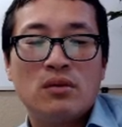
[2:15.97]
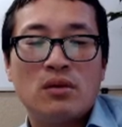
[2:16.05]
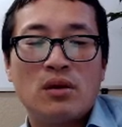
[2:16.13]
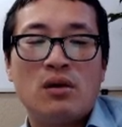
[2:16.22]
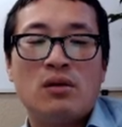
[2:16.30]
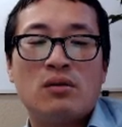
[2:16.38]

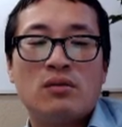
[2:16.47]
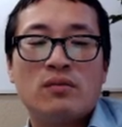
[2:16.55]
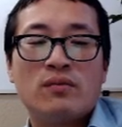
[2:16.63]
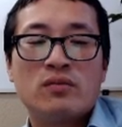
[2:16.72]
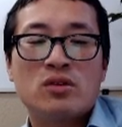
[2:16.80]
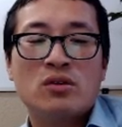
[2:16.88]
Oh,
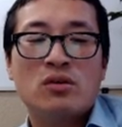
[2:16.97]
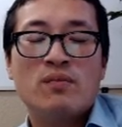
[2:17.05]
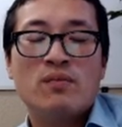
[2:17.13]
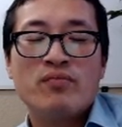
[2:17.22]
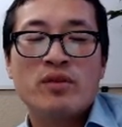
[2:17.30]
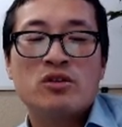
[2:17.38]
so
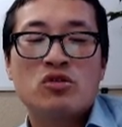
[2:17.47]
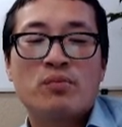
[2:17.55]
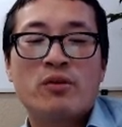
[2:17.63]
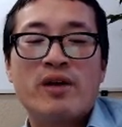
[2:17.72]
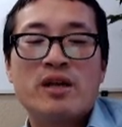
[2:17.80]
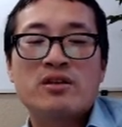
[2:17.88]

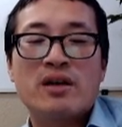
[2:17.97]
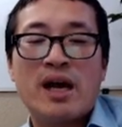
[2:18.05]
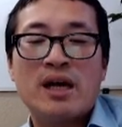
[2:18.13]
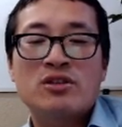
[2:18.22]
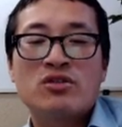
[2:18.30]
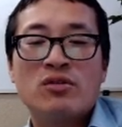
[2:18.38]
supervisor
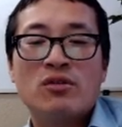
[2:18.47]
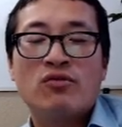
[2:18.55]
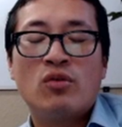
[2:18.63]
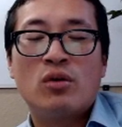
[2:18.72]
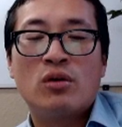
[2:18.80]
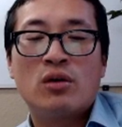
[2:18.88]
asked you
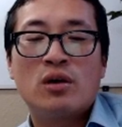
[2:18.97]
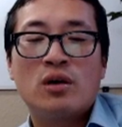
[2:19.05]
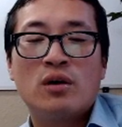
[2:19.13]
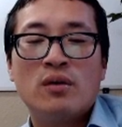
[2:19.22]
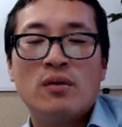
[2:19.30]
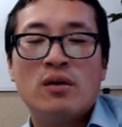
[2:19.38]

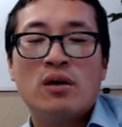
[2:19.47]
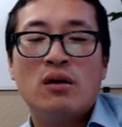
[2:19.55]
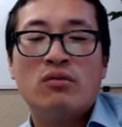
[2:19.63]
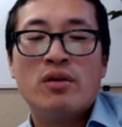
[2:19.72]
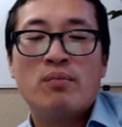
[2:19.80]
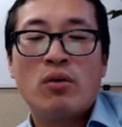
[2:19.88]
for a
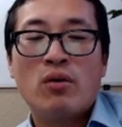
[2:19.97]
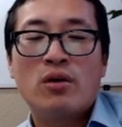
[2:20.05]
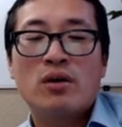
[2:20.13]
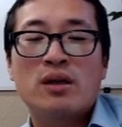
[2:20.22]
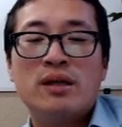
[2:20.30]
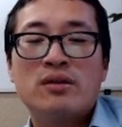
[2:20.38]

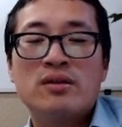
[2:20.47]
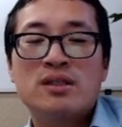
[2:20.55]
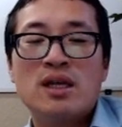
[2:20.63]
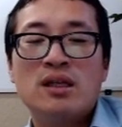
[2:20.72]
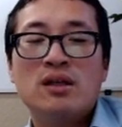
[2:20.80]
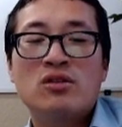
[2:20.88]
report and to
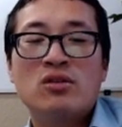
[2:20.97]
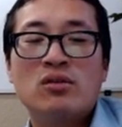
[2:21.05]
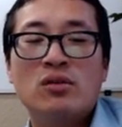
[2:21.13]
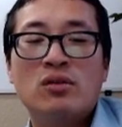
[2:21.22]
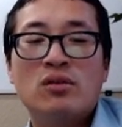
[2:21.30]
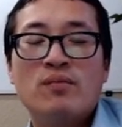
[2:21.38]
send it
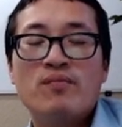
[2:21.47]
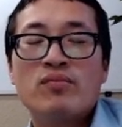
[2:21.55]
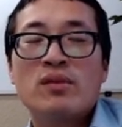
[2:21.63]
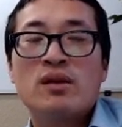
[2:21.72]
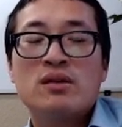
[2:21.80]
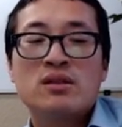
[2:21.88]
to
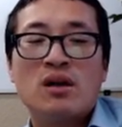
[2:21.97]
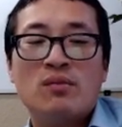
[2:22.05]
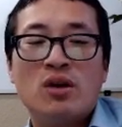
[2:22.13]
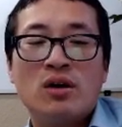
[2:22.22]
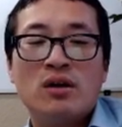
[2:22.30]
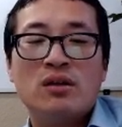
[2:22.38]

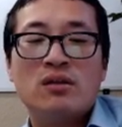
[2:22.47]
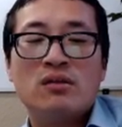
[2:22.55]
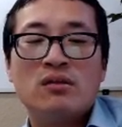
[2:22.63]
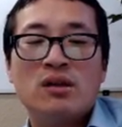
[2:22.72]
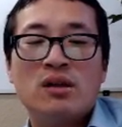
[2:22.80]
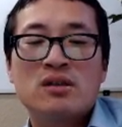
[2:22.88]

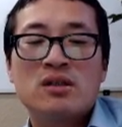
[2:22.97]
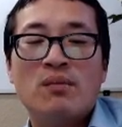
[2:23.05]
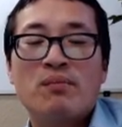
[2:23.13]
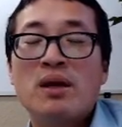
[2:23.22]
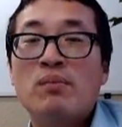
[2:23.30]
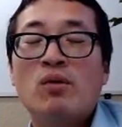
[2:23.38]
someone, some
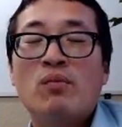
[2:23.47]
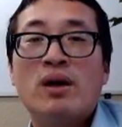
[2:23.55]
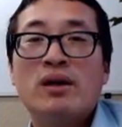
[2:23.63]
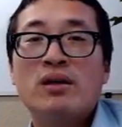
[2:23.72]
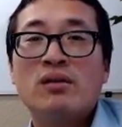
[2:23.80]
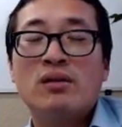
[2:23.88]
people,
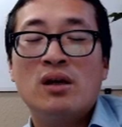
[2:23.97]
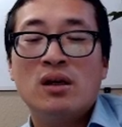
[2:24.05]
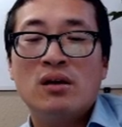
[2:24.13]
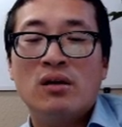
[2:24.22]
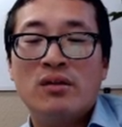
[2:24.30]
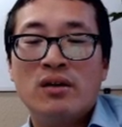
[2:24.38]
but
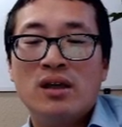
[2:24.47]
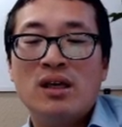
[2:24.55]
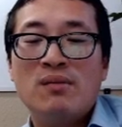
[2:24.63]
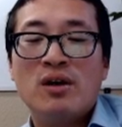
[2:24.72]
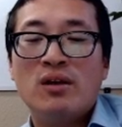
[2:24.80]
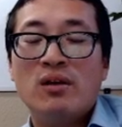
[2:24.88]
on the
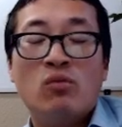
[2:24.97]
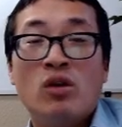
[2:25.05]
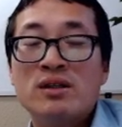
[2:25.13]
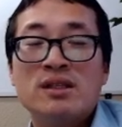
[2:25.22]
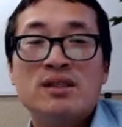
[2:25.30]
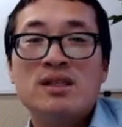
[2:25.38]
email, it
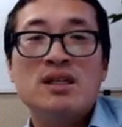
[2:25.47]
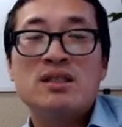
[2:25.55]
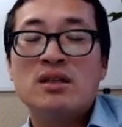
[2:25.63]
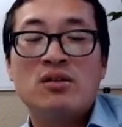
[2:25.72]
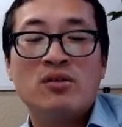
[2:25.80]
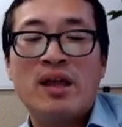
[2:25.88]
wasn't
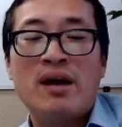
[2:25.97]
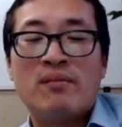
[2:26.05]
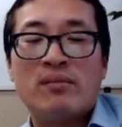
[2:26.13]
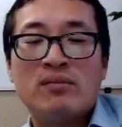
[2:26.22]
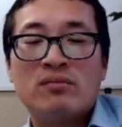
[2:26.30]
CC'd to them.